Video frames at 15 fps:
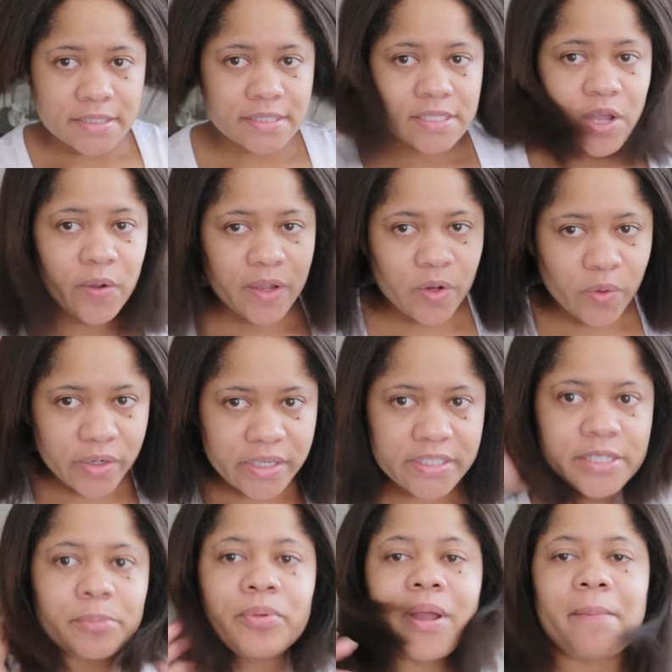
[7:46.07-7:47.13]
So in order
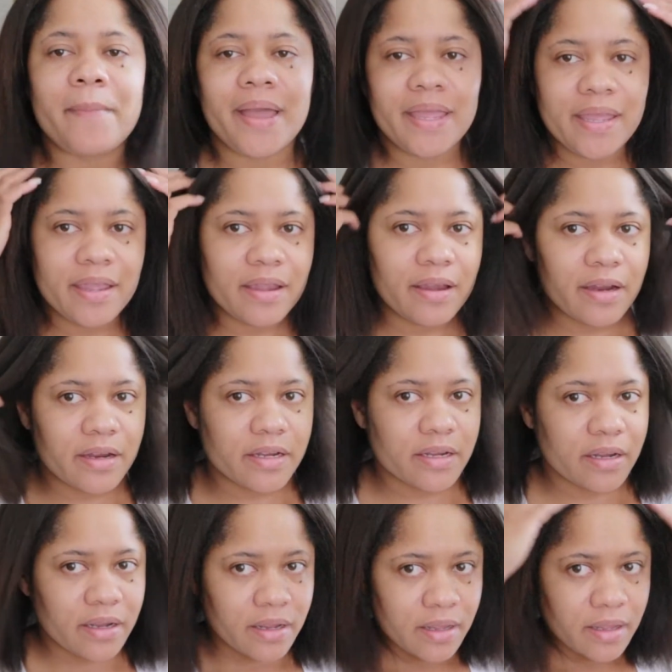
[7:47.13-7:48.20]
to prep my hair
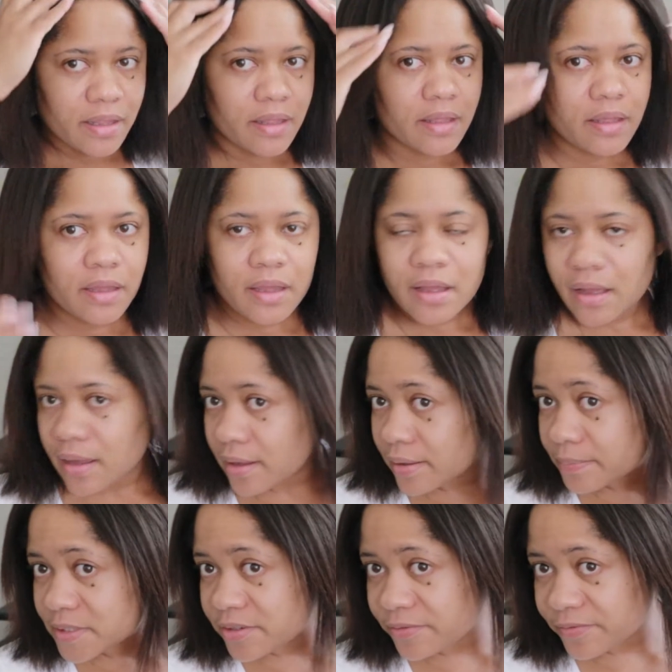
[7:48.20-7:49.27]

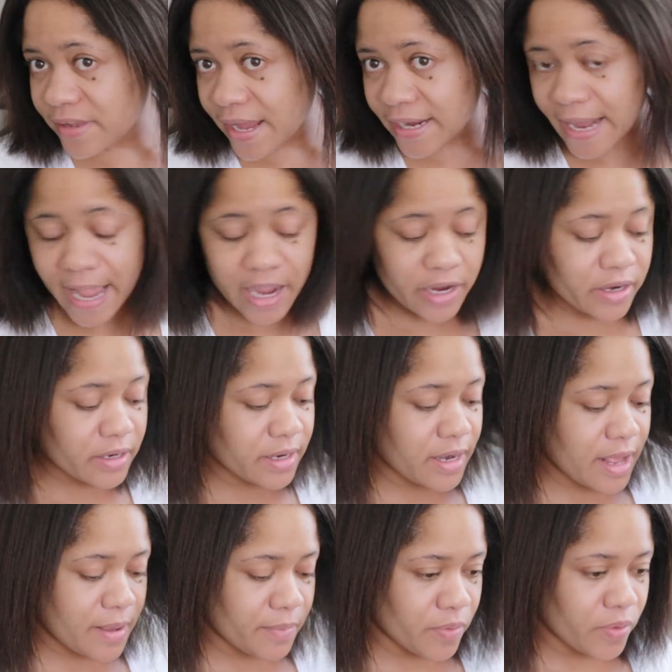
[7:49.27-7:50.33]
to flat iron it,
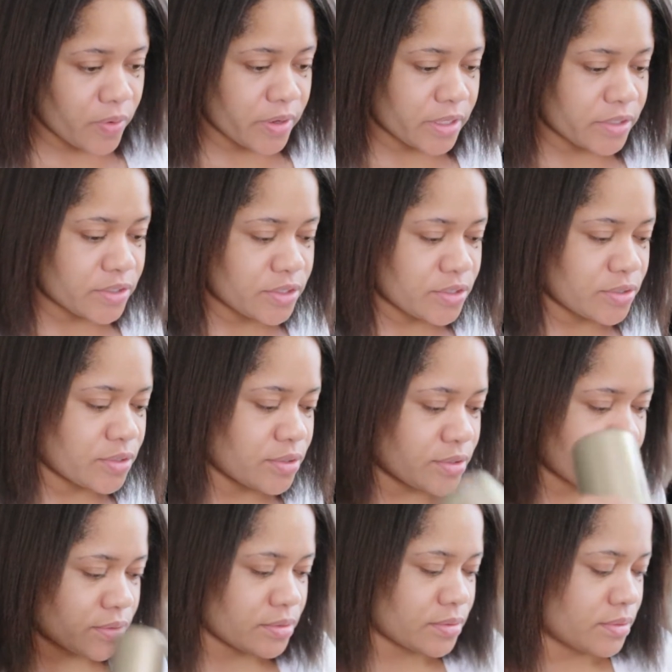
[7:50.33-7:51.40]
I'm going
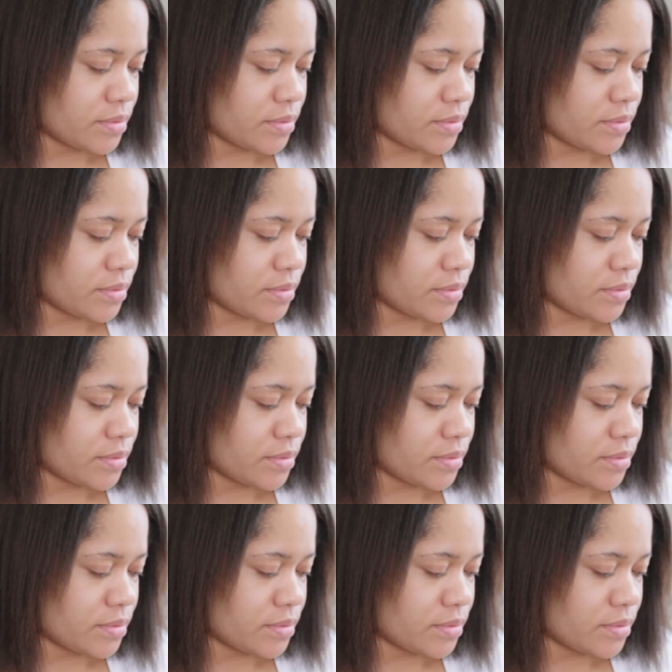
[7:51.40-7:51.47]
to